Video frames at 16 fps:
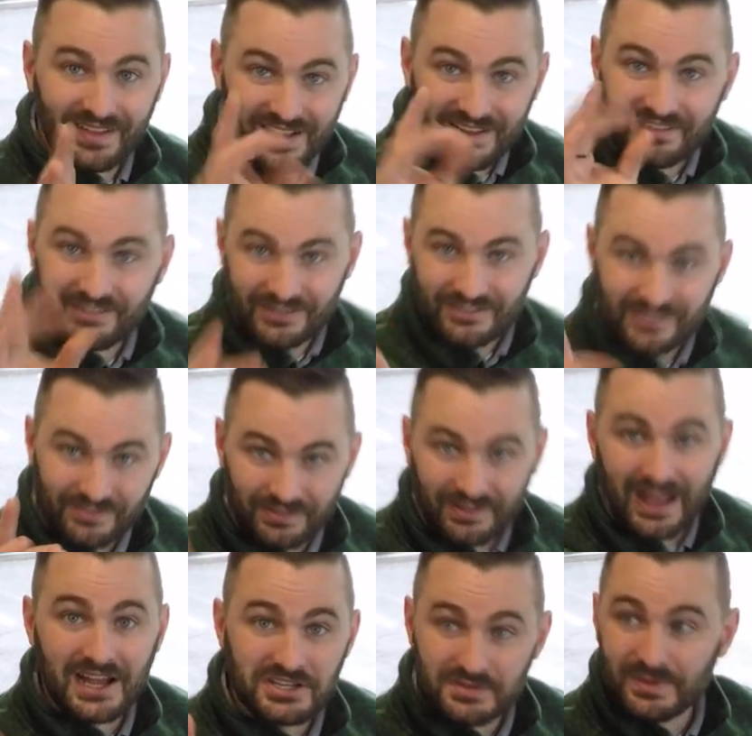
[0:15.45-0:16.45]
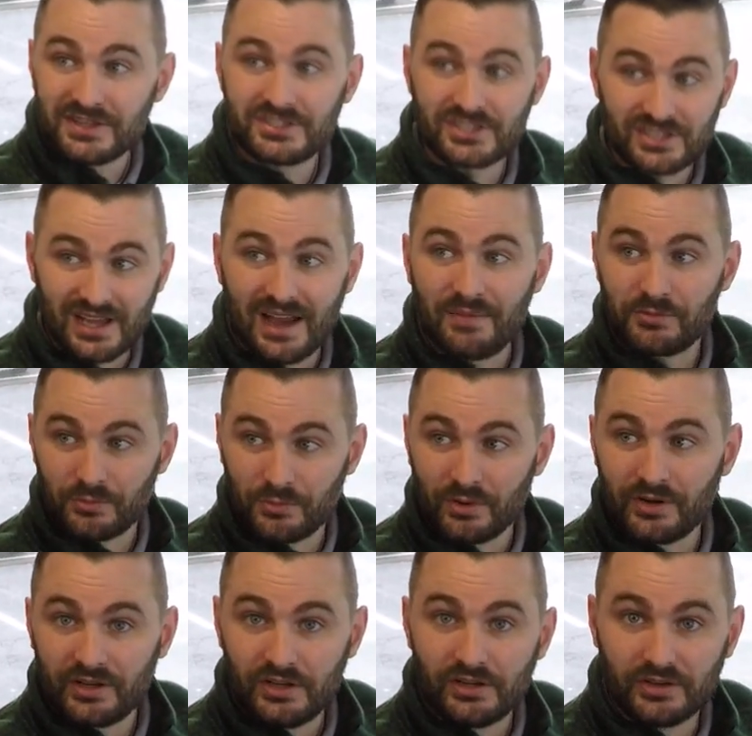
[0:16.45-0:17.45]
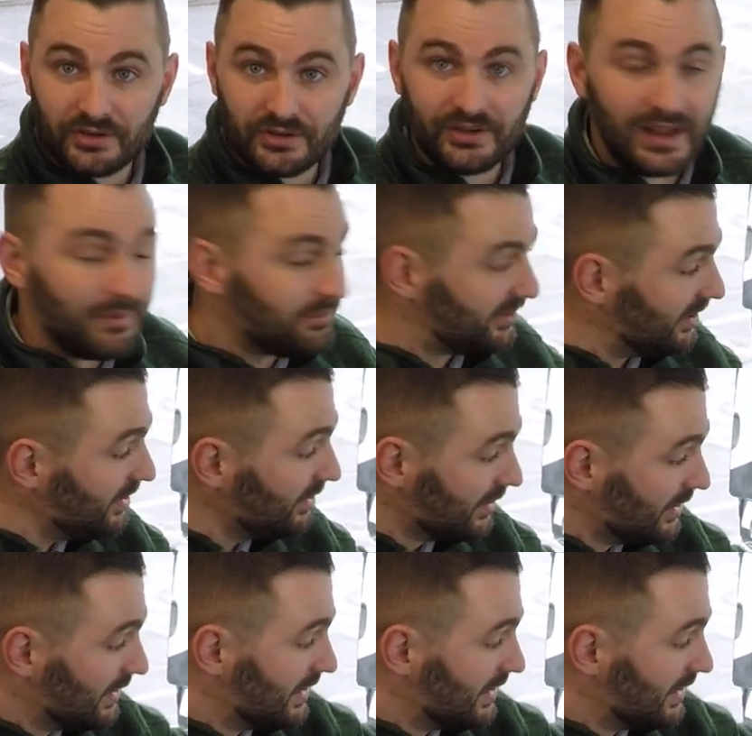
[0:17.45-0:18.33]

light starts to flash a bunch of times, warning you you're empty.